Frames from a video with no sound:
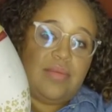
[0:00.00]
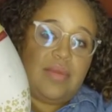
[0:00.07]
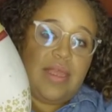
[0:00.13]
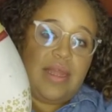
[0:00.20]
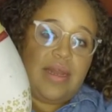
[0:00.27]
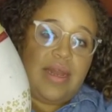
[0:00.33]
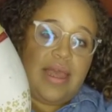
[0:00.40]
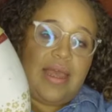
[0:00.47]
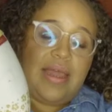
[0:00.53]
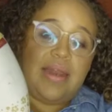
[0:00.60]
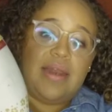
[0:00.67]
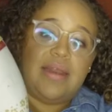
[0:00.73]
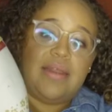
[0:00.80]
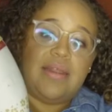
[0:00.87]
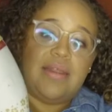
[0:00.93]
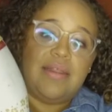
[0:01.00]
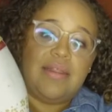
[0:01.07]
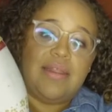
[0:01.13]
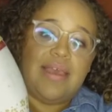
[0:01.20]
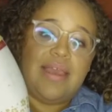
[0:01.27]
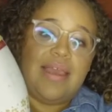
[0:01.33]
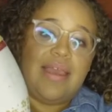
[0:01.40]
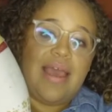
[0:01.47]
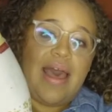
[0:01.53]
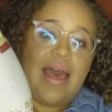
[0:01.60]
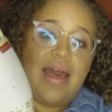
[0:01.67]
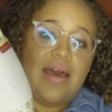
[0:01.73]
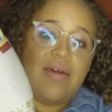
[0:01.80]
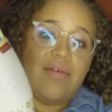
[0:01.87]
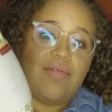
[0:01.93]
And then they
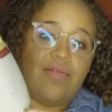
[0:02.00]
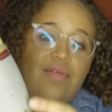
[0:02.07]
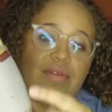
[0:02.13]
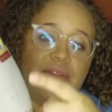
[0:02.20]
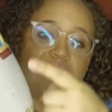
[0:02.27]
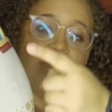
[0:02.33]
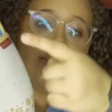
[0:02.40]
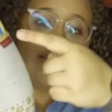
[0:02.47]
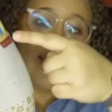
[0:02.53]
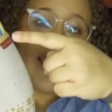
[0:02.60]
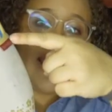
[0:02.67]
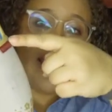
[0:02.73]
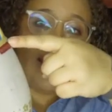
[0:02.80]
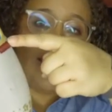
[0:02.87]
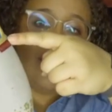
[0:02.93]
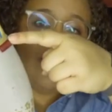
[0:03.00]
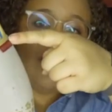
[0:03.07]
have the tag